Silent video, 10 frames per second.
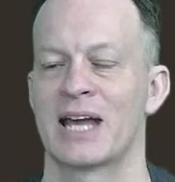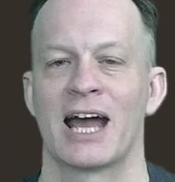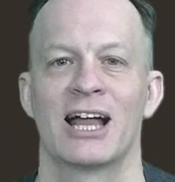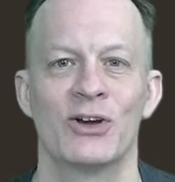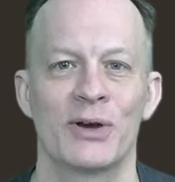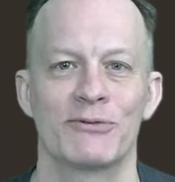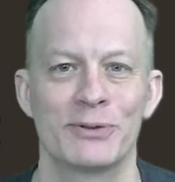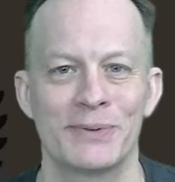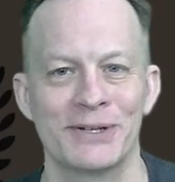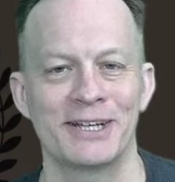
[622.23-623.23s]
Hello,
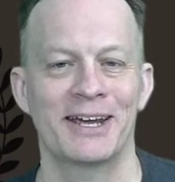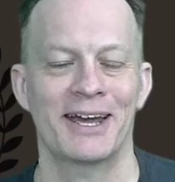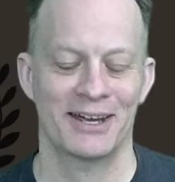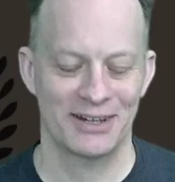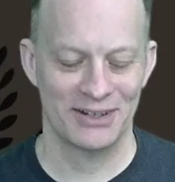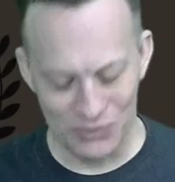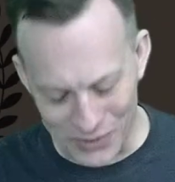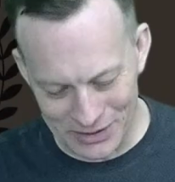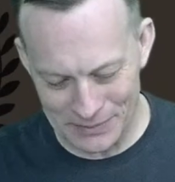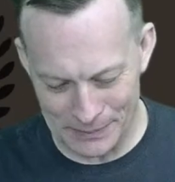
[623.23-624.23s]
everybody, and
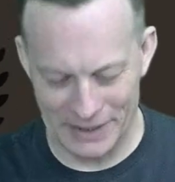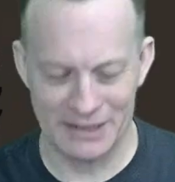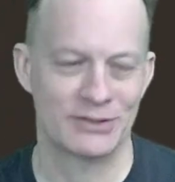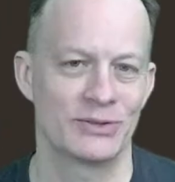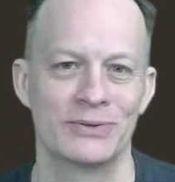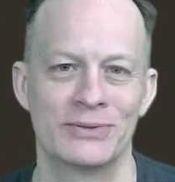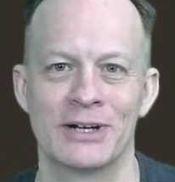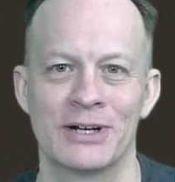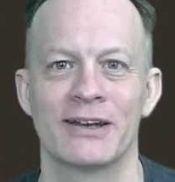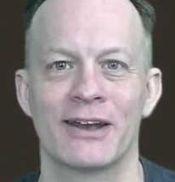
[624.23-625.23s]
welcome back to
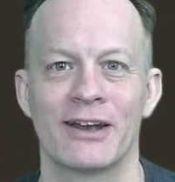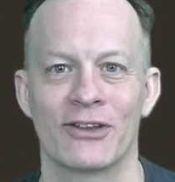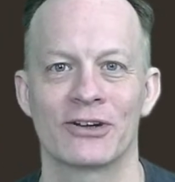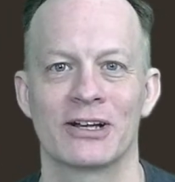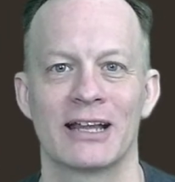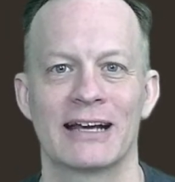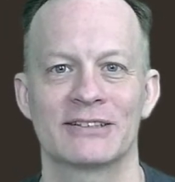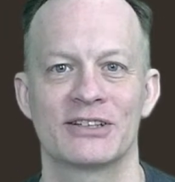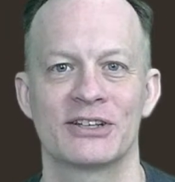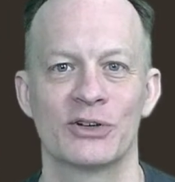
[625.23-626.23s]
another class
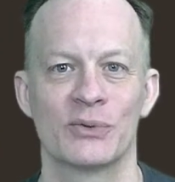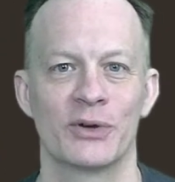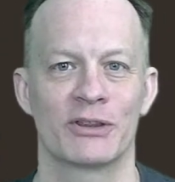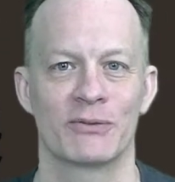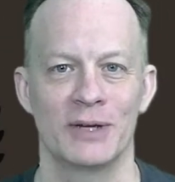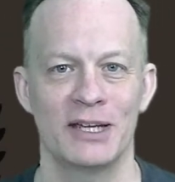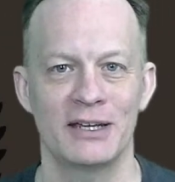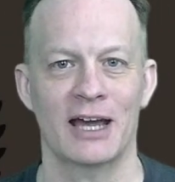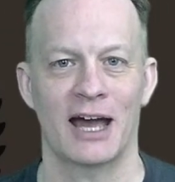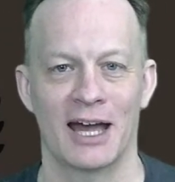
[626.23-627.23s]
here with
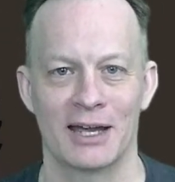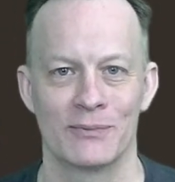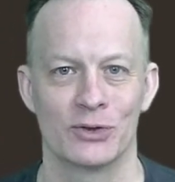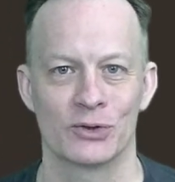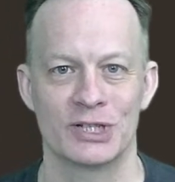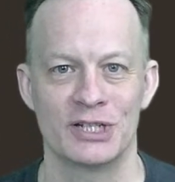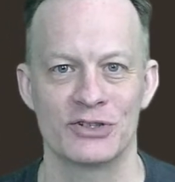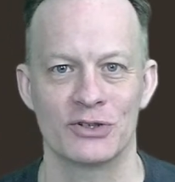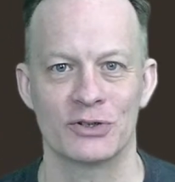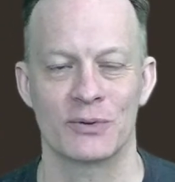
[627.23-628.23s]
me. I'm your
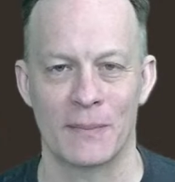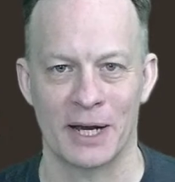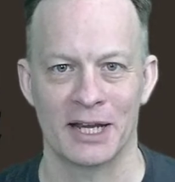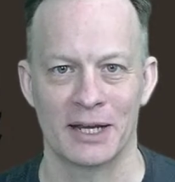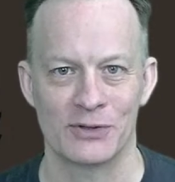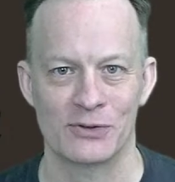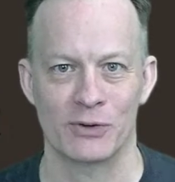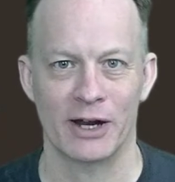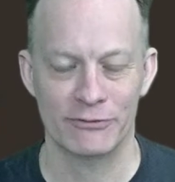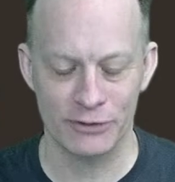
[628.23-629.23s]
teacher. My name is
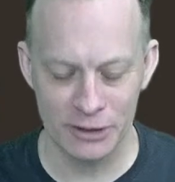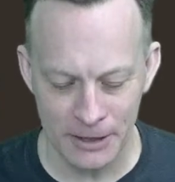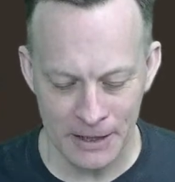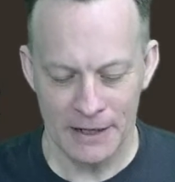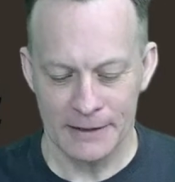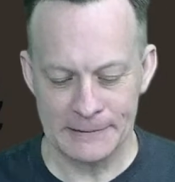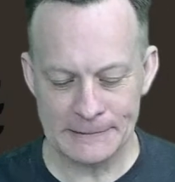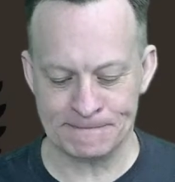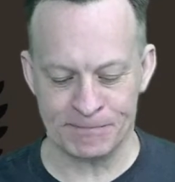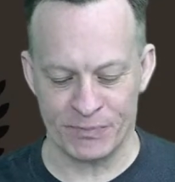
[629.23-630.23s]
Bradford,
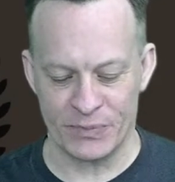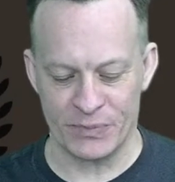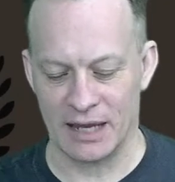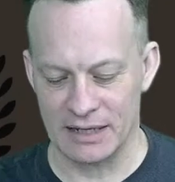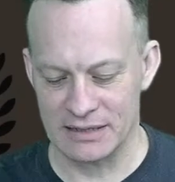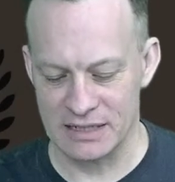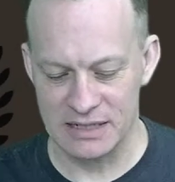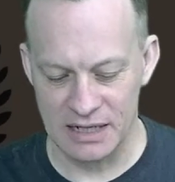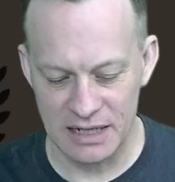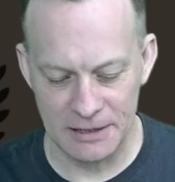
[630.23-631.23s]
and
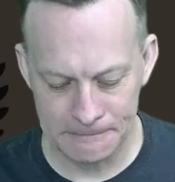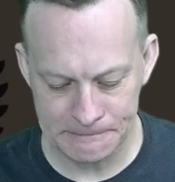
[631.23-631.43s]
today